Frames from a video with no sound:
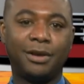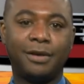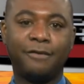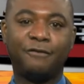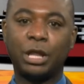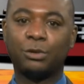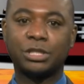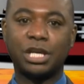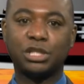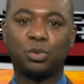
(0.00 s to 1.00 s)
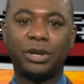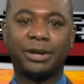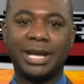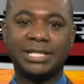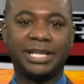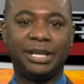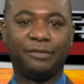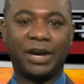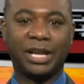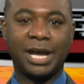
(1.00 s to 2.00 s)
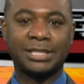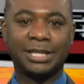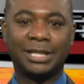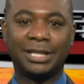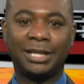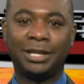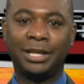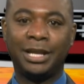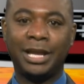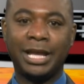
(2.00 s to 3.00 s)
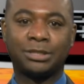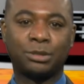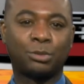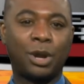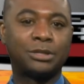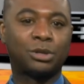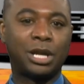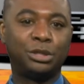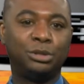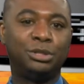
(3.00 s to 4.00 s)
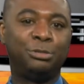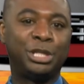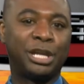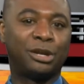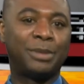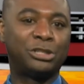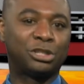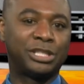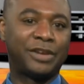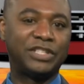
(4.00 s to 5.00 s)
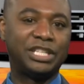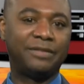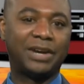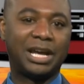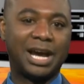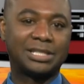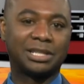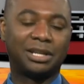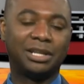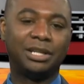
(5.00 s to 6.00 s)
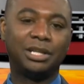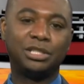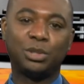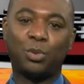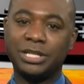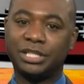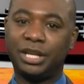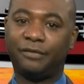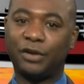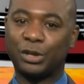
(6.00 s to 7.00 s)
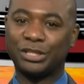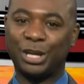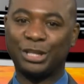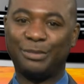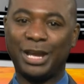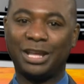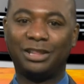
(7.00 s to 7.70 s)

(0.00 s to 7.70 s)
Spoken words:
Follow us on Twitter at City of Valdosta and subscribe to our YouTube channel, Metro 17 Valdosta, to watch City Focus on demand.